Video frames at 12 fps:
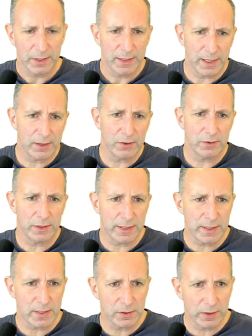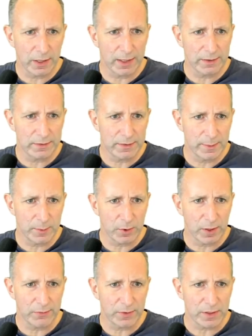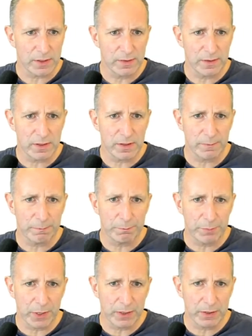Now let's look at demographics. And this is a big